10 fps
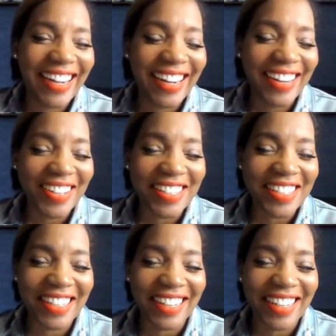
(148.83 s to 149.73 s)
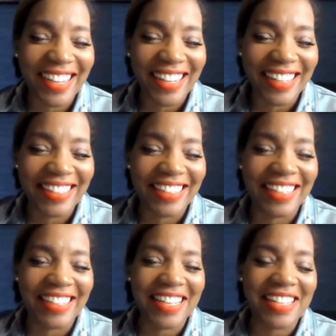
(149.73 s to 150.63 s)
all right, Tina, and
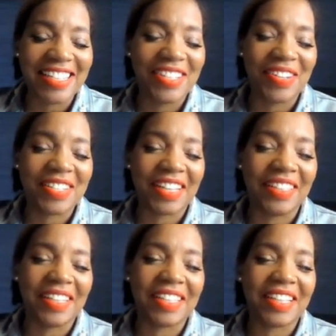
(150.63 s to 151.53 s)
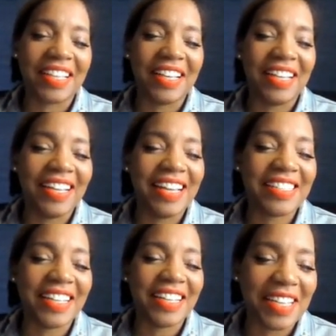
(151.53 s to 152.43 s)
as I
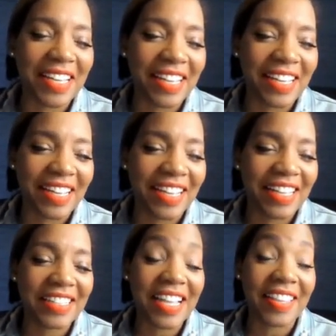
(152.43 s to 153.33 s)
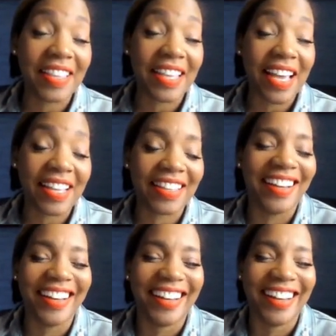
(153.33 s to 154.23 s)
look at the
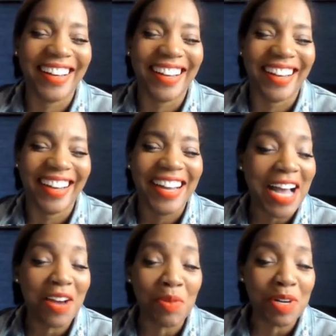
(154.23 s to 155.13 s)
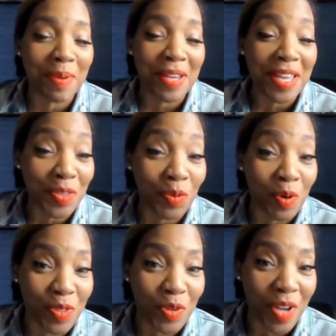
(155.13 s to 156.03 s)
I want to be in the room
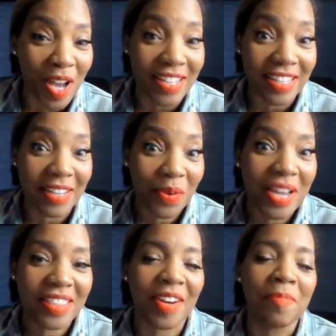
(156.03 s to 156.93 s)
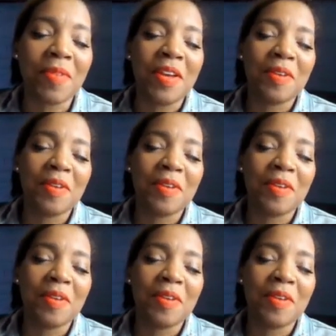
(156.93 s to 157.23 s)
with you guys, like right there. But